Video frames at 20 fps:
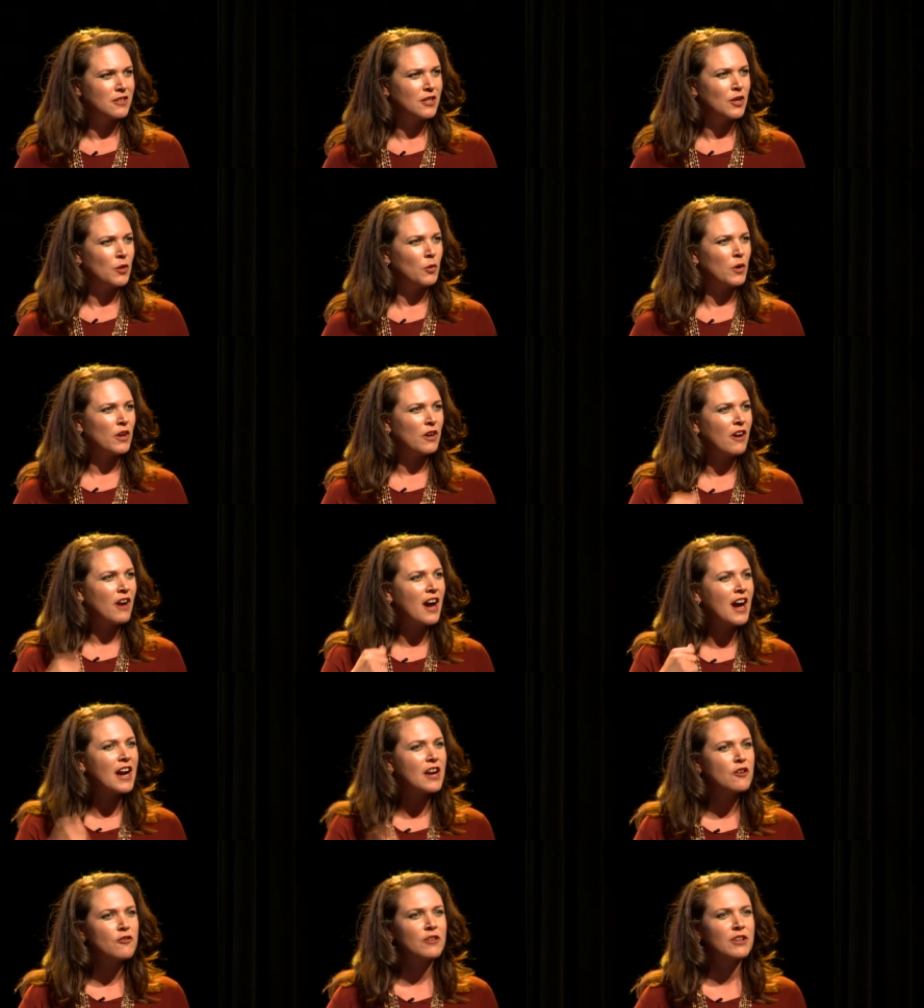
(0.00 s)
We are
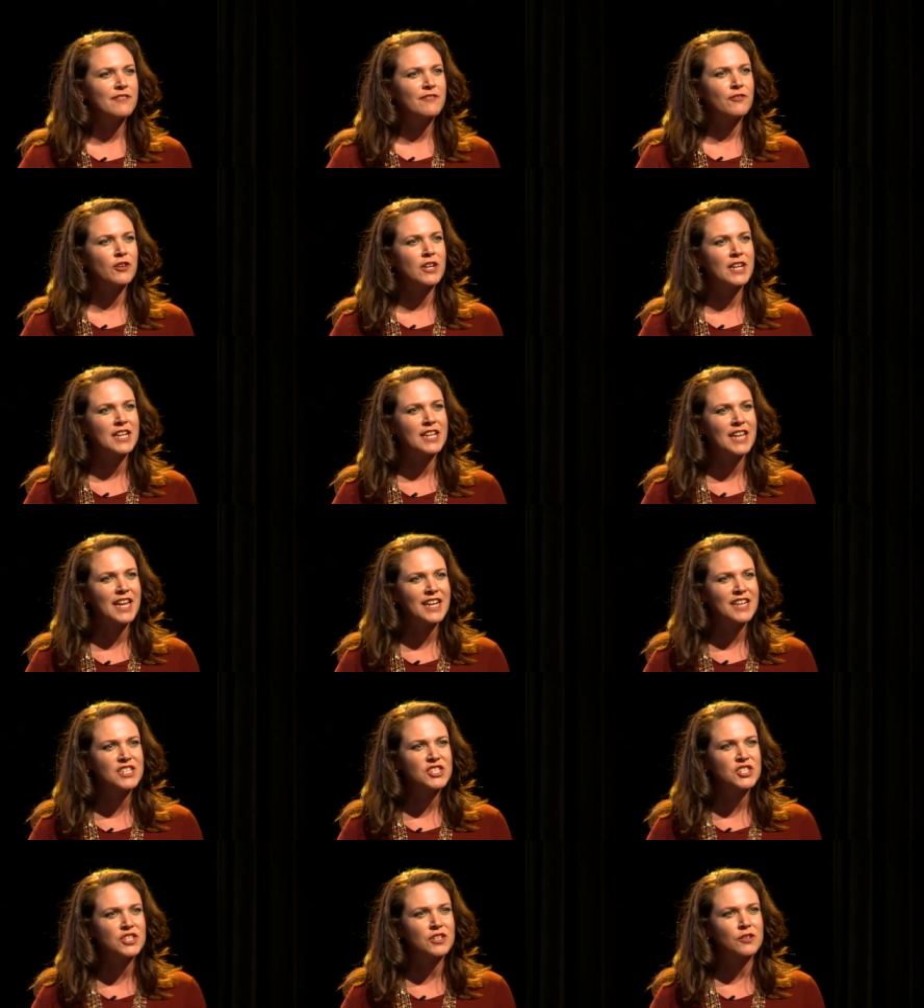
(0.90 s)
hungry for
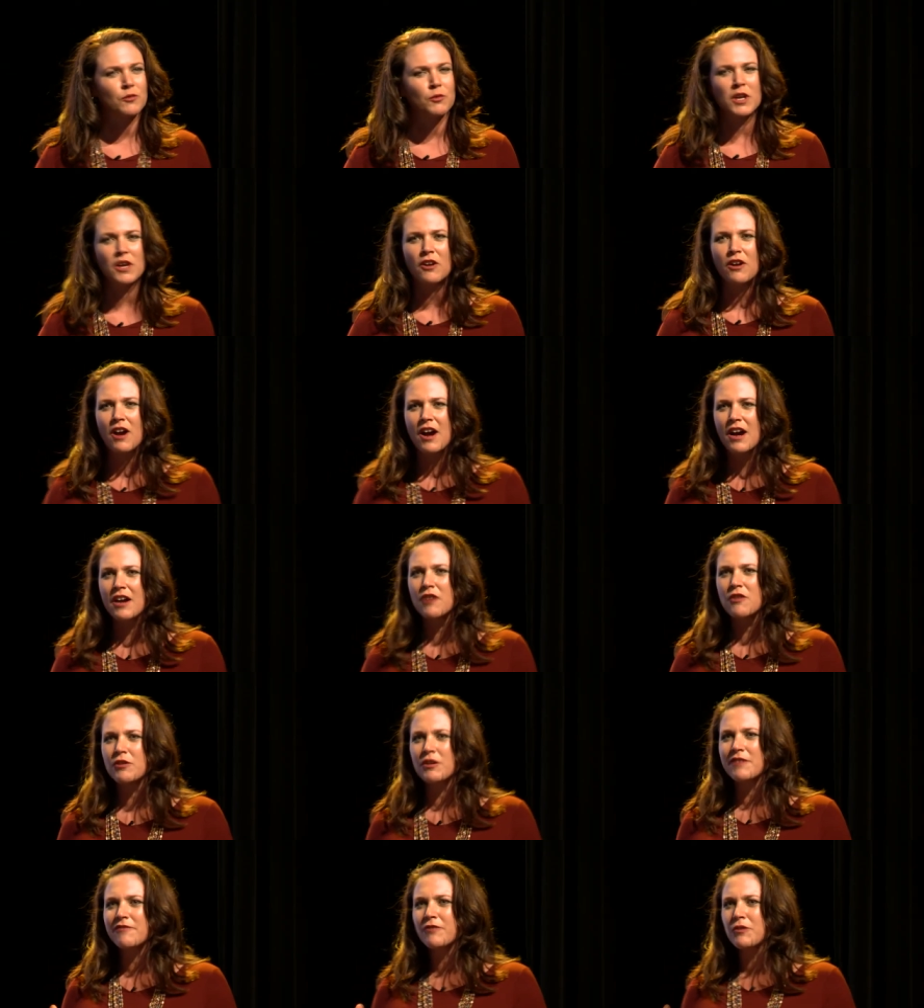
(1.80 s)
connection. We are
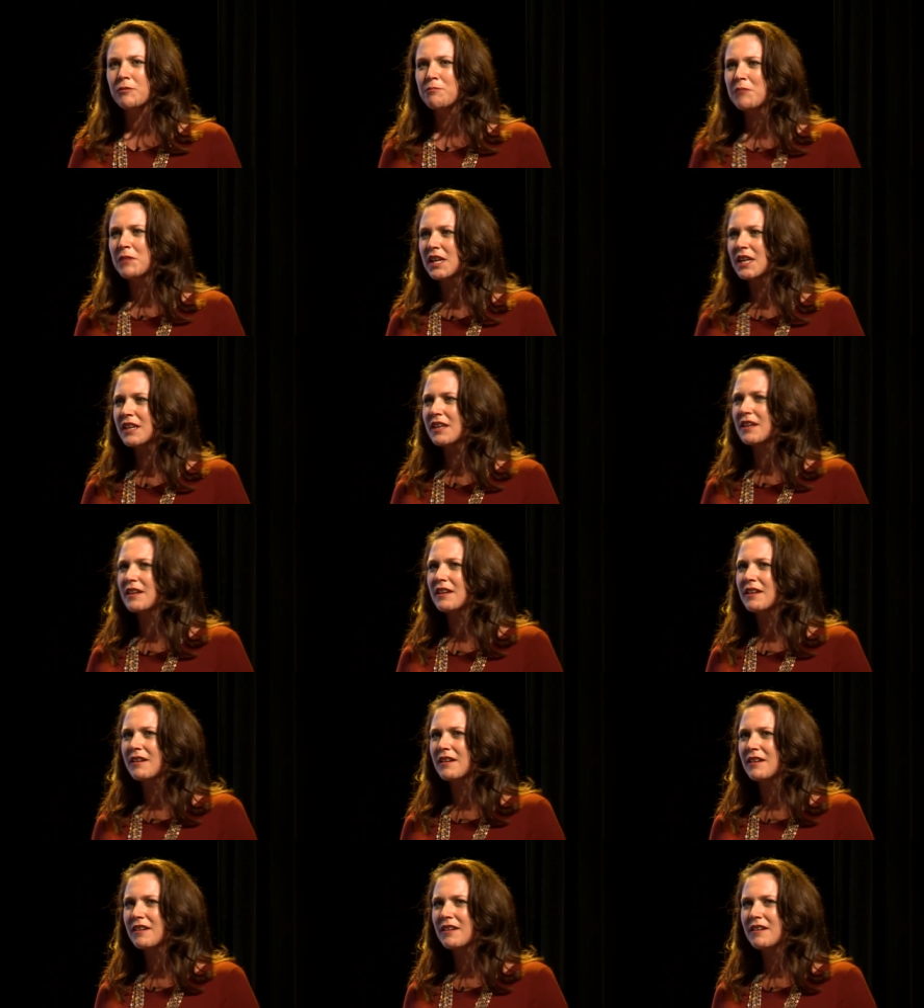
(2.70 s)
hungry for meaning.
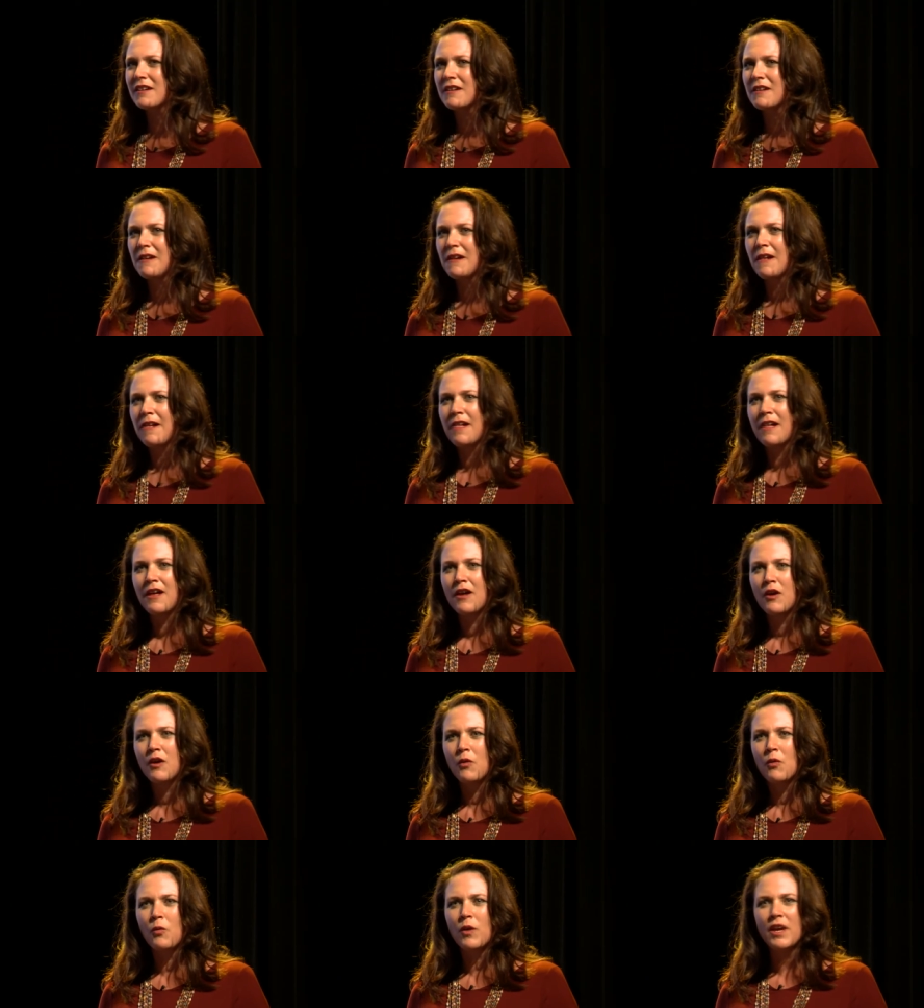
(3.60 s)

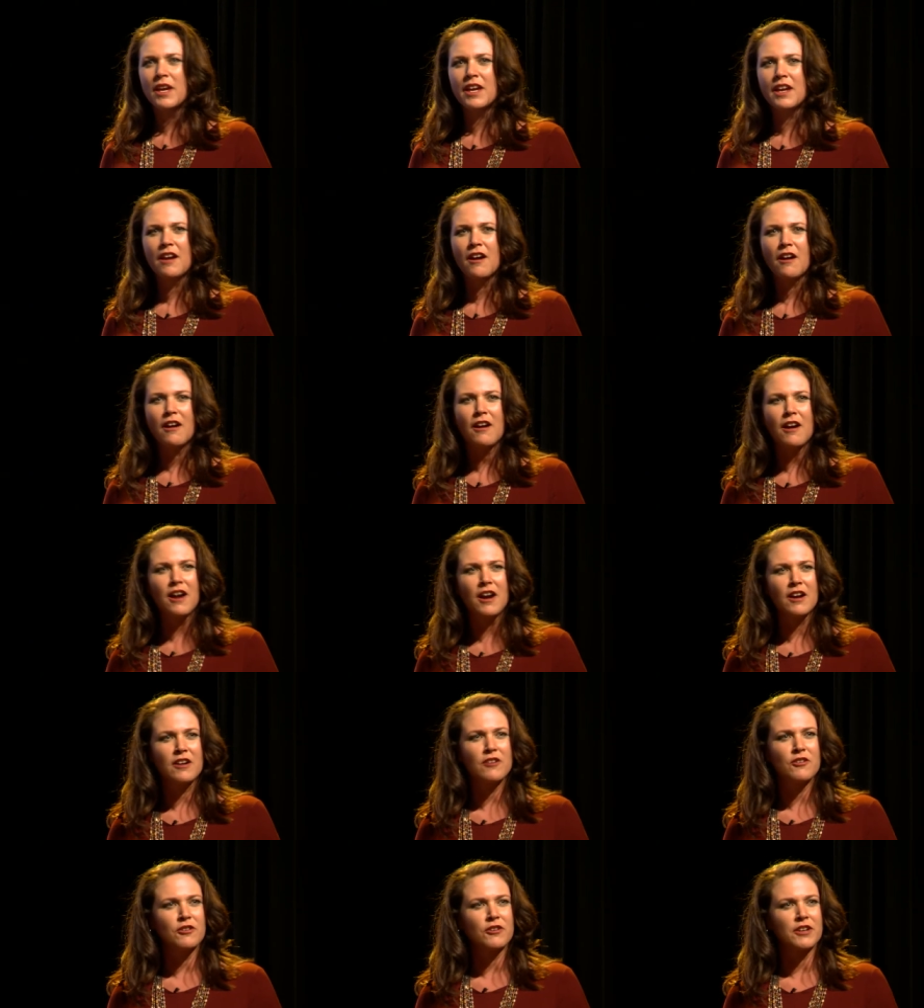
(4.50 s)
We are
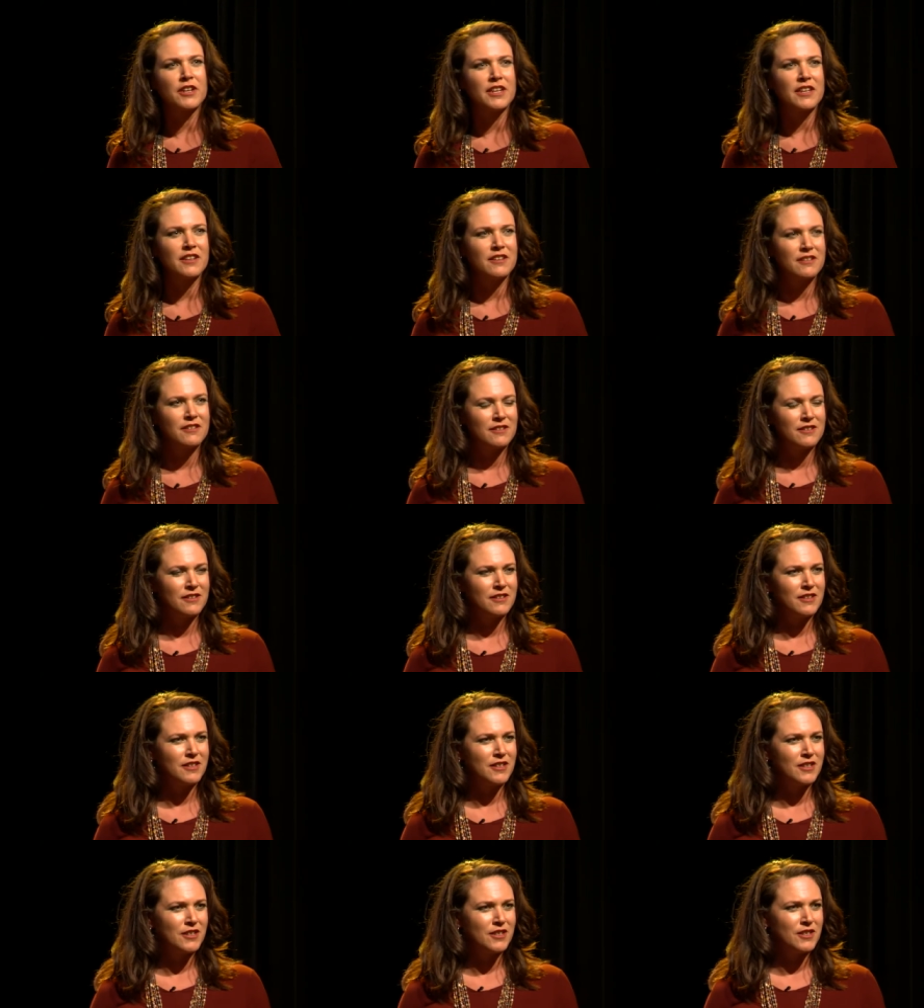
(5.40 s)
hungry
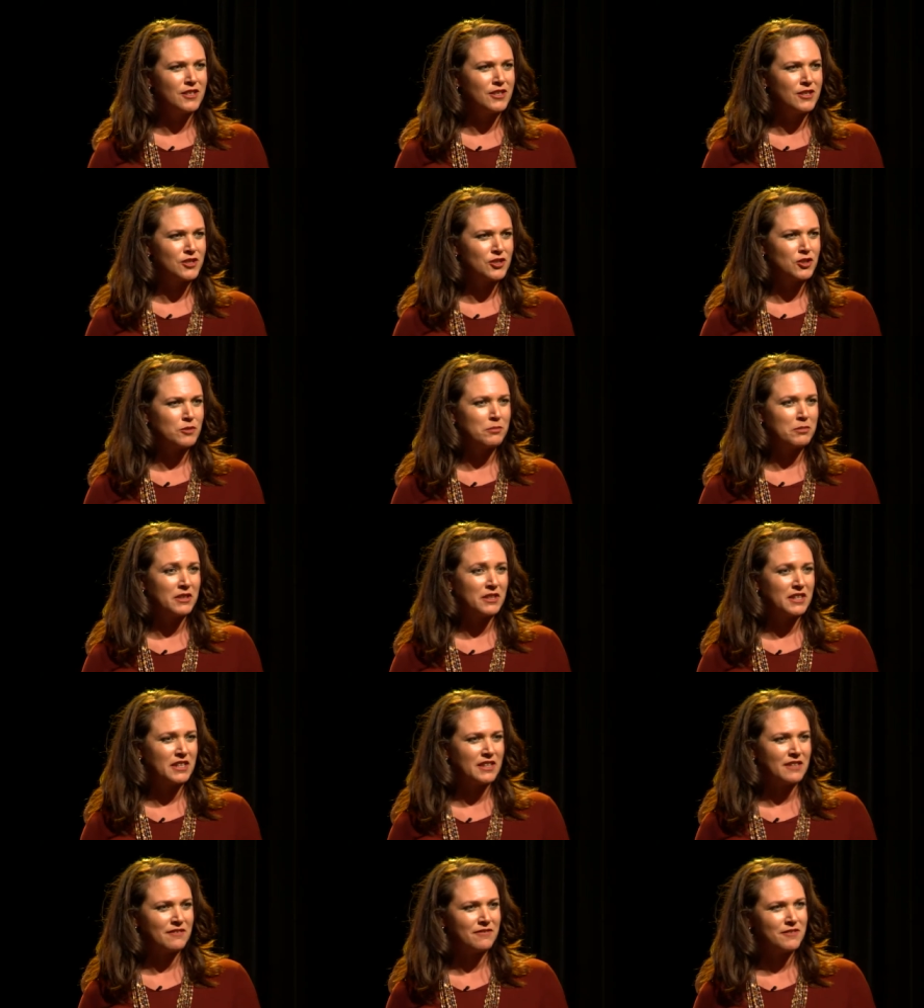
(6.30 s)
to
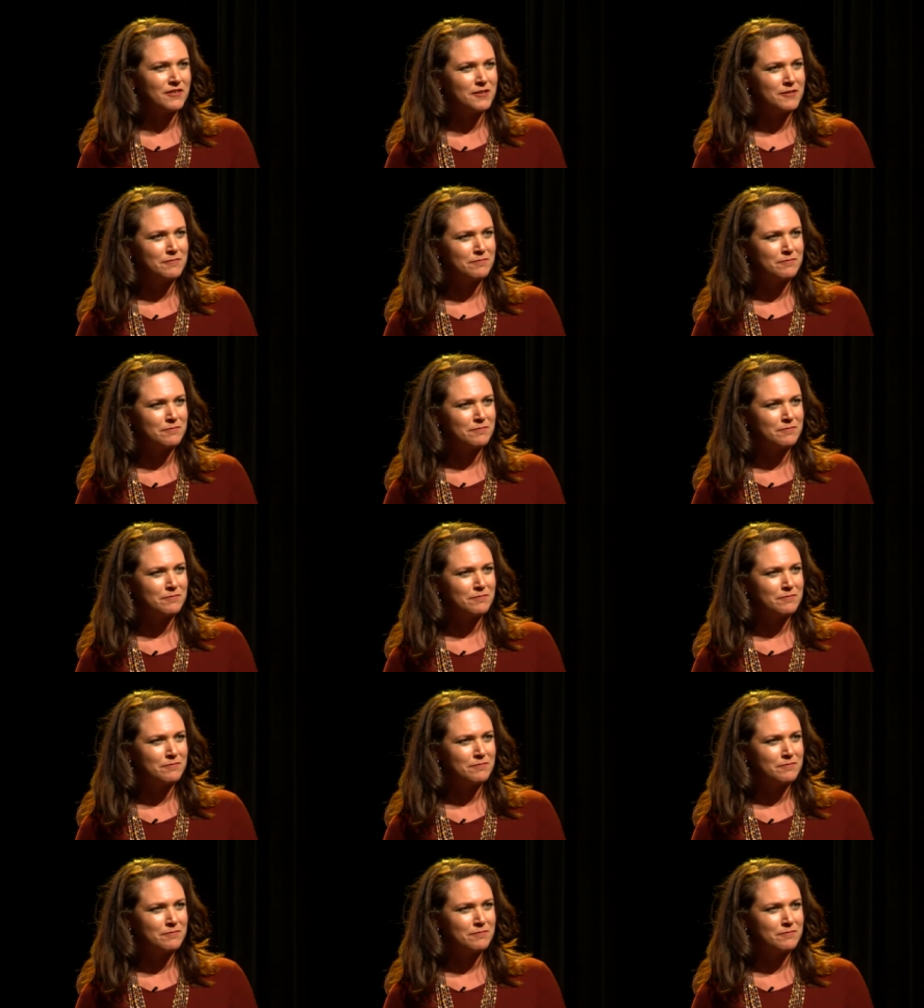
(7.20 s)
believe.